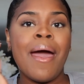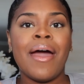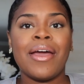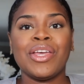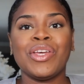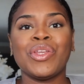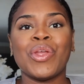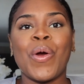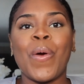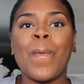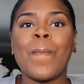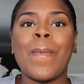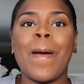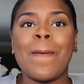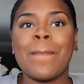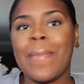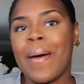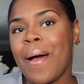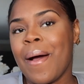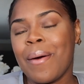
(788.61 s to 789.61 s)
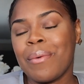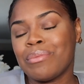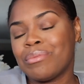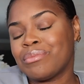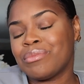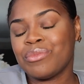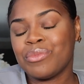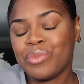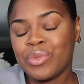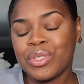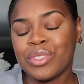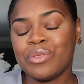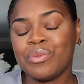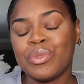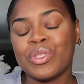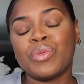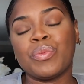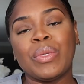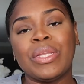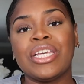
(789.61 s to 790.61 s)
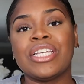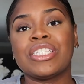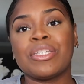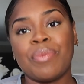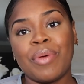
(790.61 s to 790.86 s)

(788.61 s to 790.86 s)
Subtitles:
you know, my mom was willing to